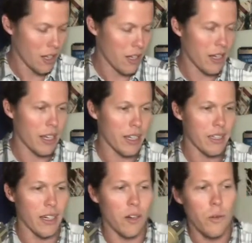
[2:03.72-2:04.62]

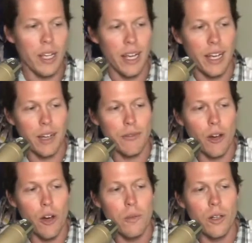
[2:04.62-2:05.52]
And we have
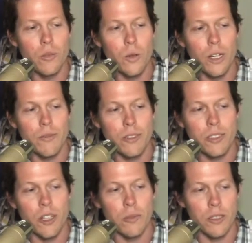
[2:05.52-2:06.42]
Home Alone 1
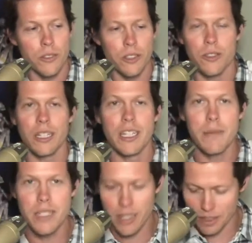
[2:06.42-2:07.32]
versus Home Alone 2. And let
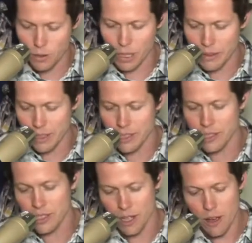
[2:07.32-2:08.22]
me tell you why
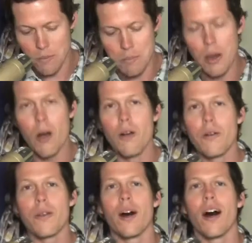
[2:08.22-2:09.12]
these
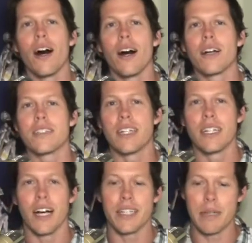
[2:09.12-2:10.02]
both hogged a
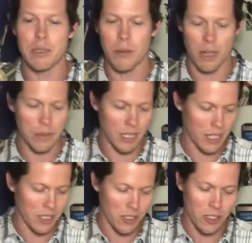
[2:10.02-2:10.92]
goddamn spot.
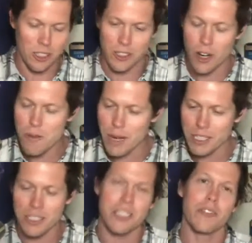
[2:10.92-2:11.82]
Because there's so much
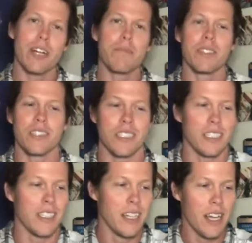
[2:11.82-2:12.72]

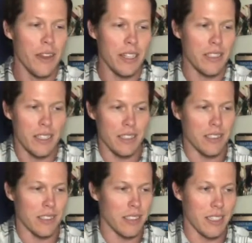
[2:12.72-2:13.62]
discrepancy that
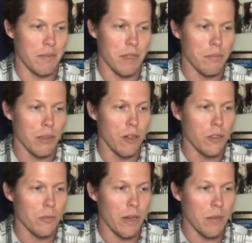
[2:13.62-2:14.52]
it blows
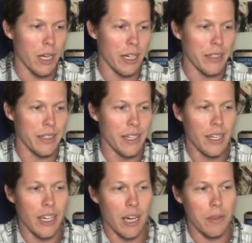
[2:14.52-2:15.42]
my mind
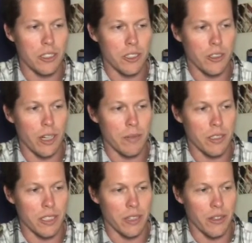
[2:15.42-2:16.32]
how much
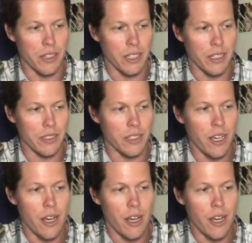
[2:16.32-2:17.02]
discrepancy there is.